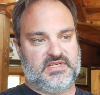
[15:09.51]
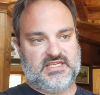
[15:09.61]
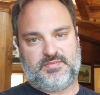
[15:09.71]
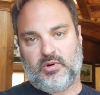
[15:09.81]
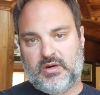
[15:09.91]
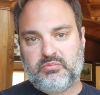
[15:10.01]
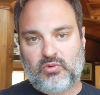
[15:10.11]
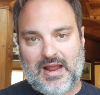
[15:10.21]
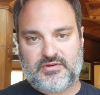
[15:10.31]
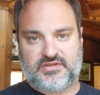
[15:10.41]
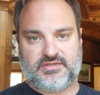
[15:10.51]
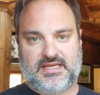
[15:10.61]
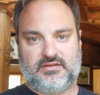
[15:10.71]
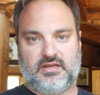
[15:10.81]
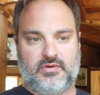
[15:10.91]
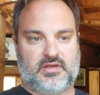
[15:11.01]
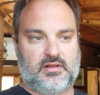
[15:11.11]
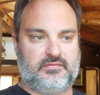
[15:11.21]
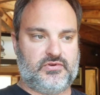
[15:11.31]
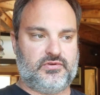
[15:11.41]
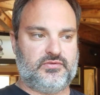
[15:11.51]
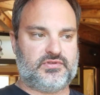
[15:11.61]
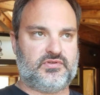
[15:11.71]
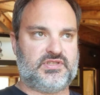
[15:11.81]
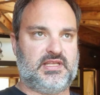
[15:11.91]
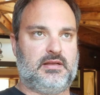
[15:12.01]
disparate browsers out there with all of your users,